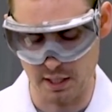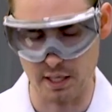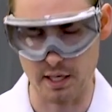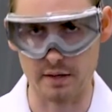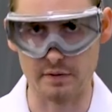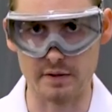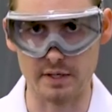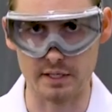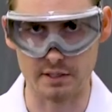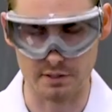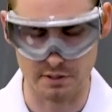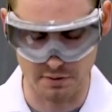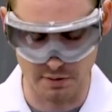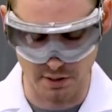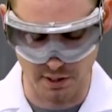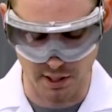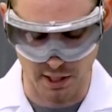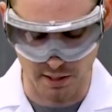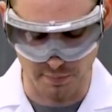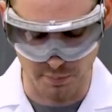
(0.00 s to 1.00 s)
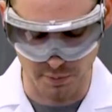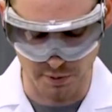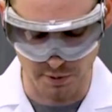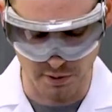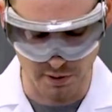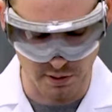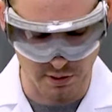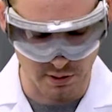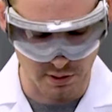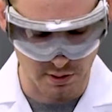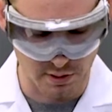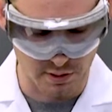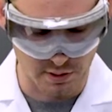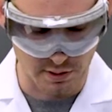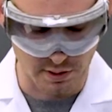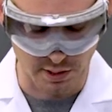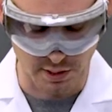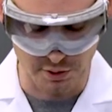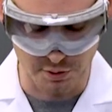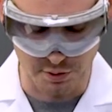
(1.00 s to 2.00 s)
and then to the copper
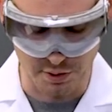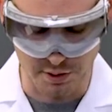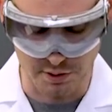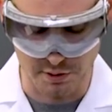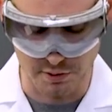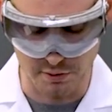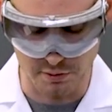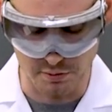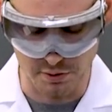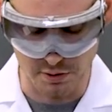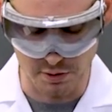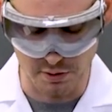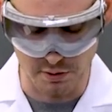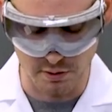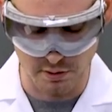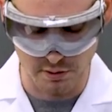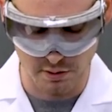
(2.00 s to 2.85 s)
nitrate solution.